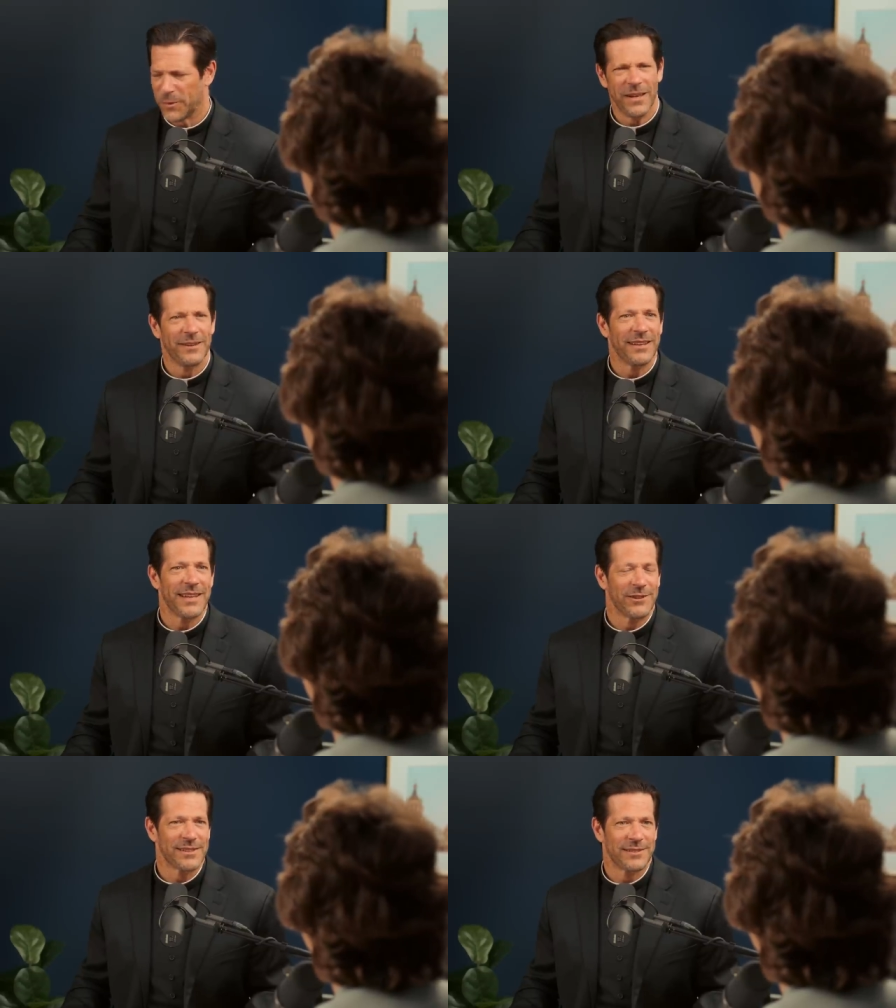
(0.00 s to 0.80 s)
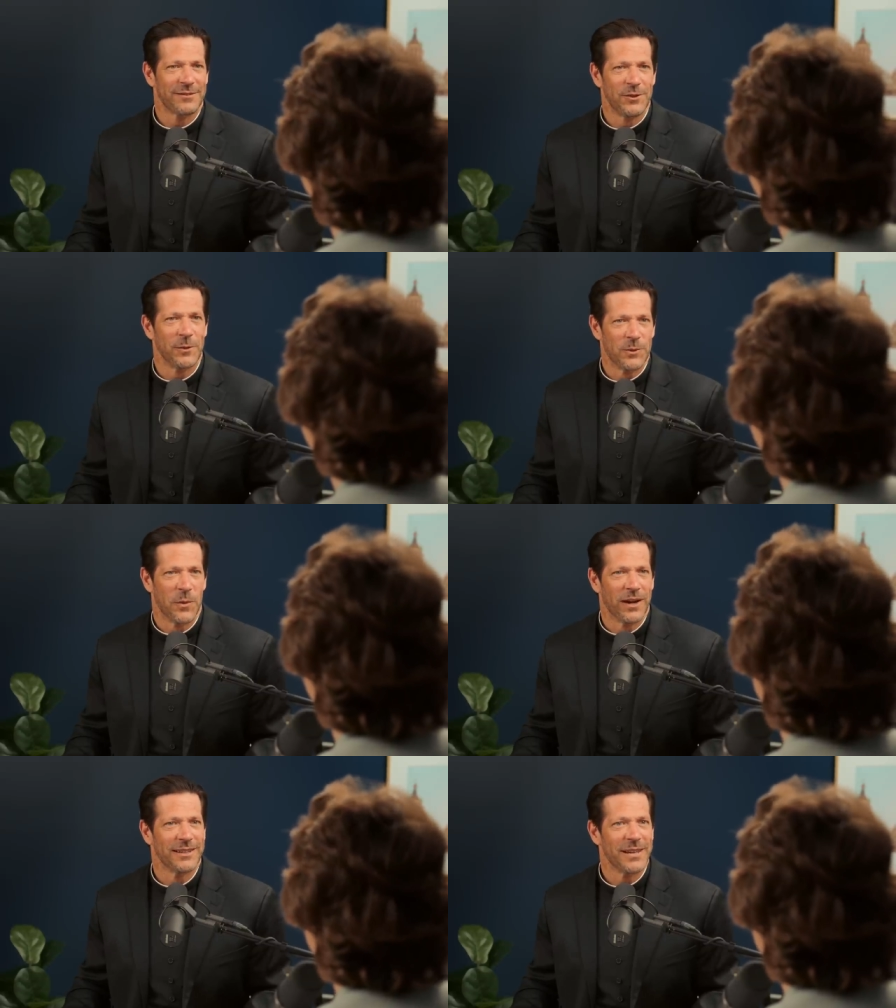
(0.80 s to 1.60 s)
we, it's not just do what you
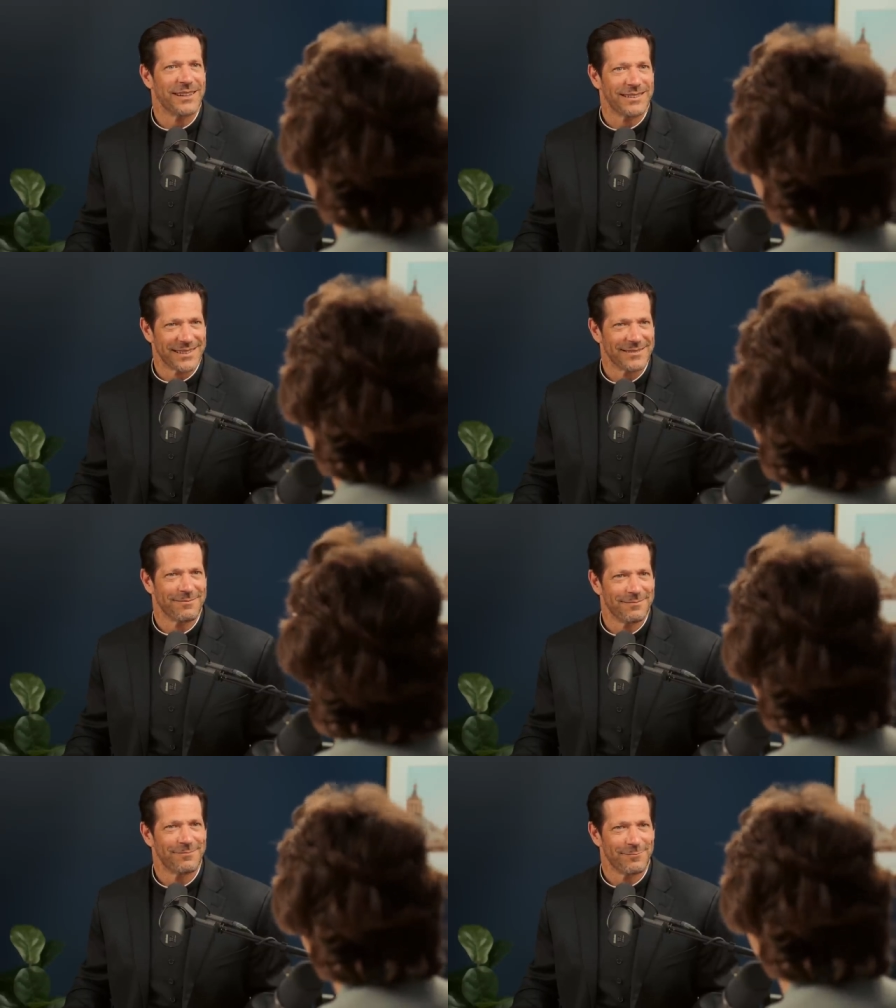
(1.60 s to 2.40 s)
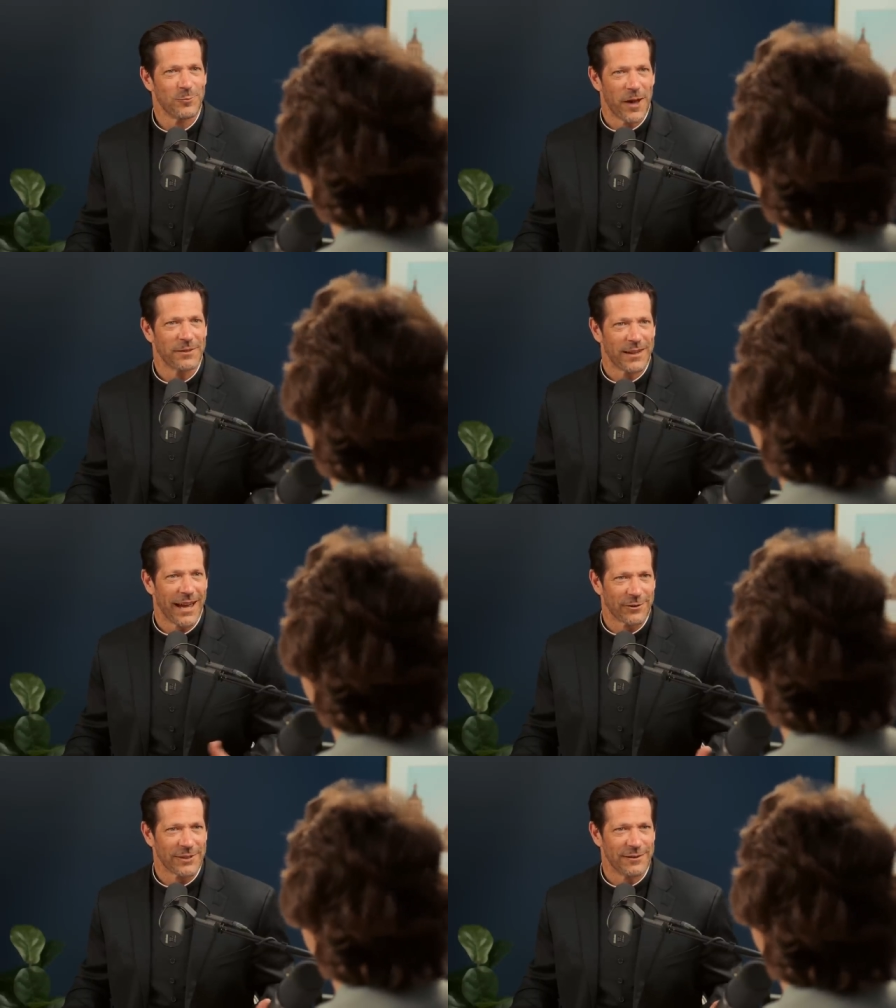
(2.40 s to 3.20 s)
want. It's yeah, we have to
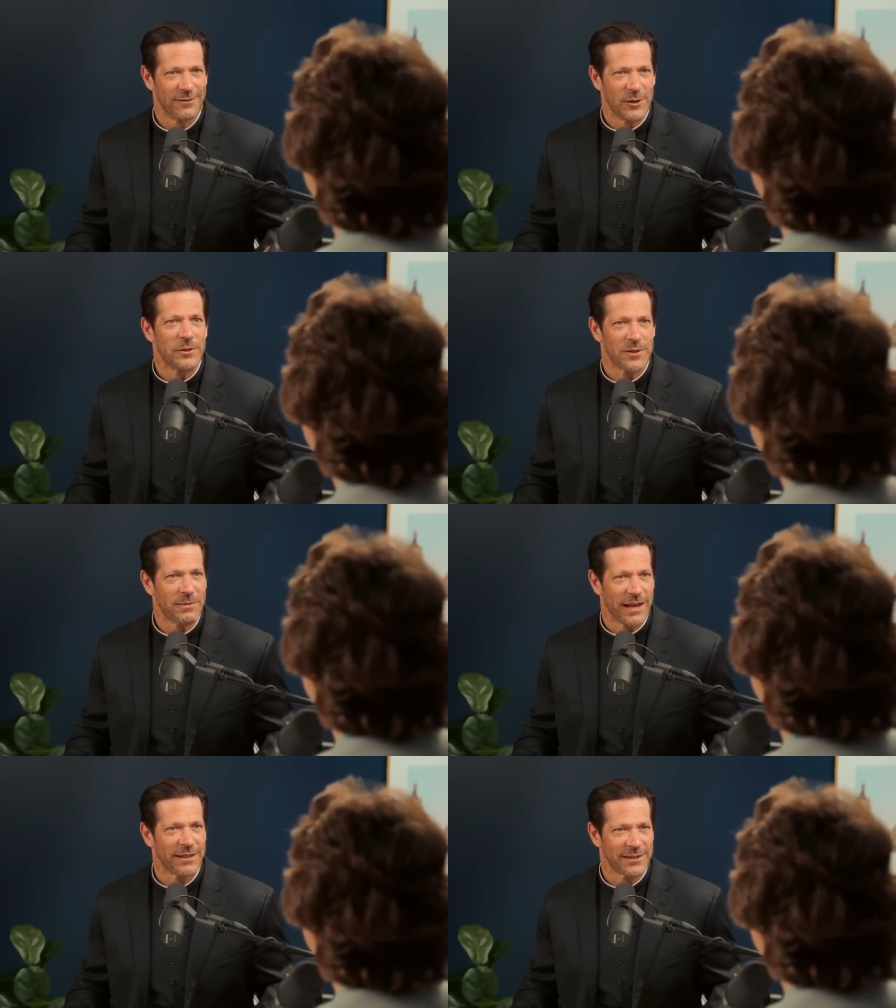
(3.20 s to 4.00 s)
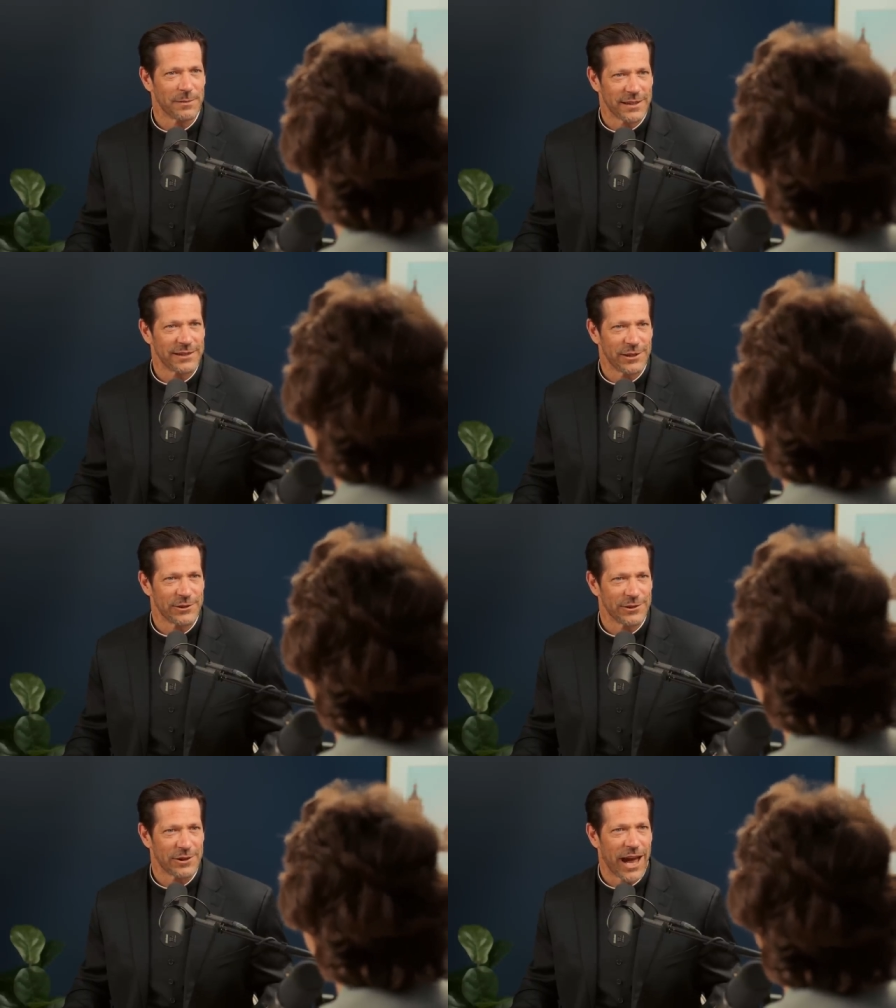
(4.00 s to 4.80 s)
actually do some, make it to some
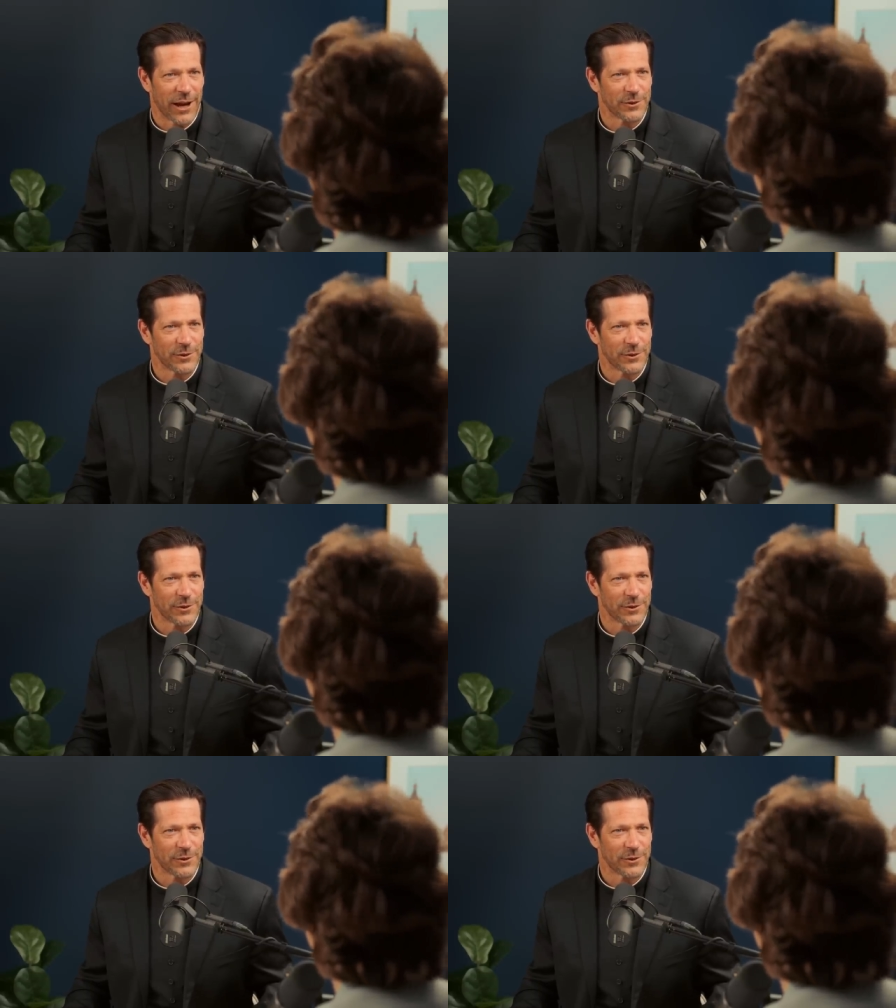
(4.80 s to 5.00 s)
decisions to yeah,